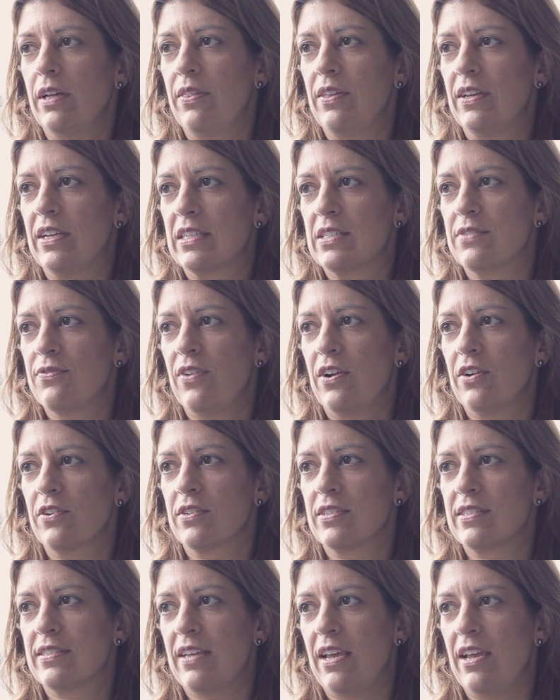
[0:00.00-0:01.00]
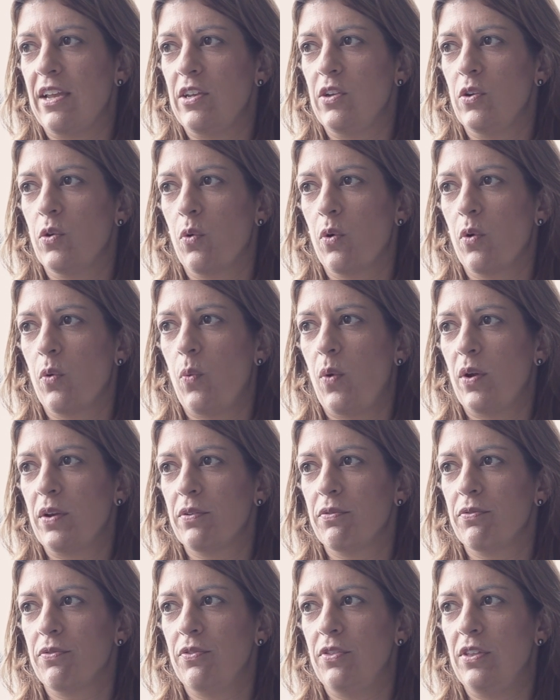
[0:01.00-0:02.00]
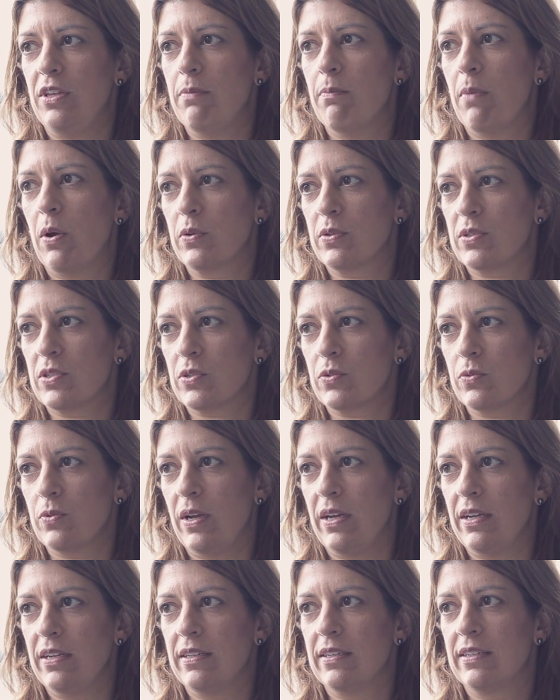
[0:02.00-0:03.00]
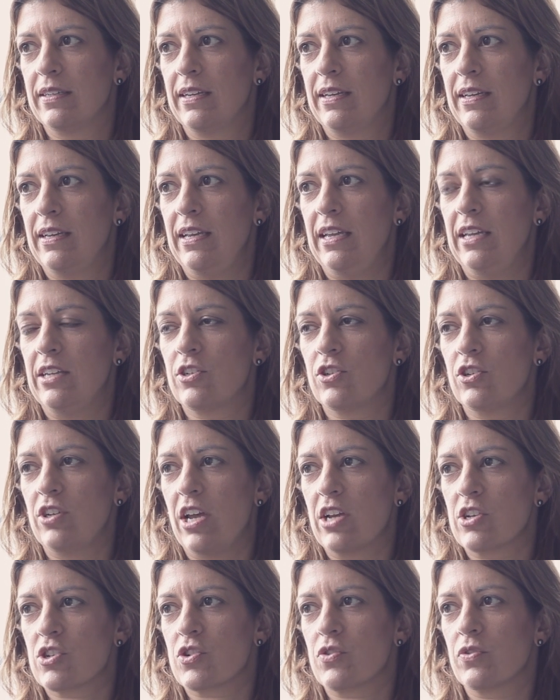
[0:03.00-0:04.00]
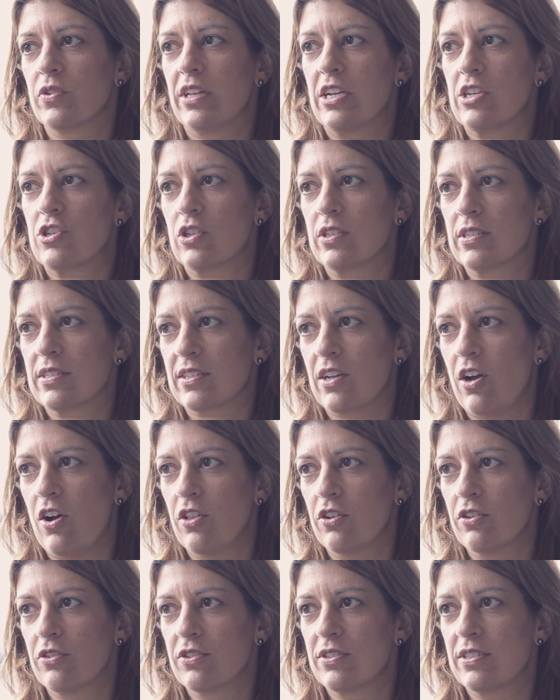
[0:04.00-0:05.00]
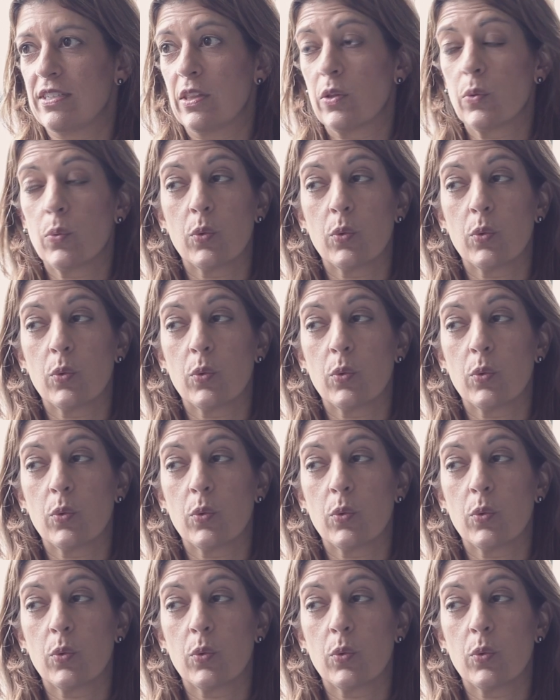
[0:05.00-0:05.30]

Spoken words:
I think it's fair to say you're one of the most read international relations scholars in the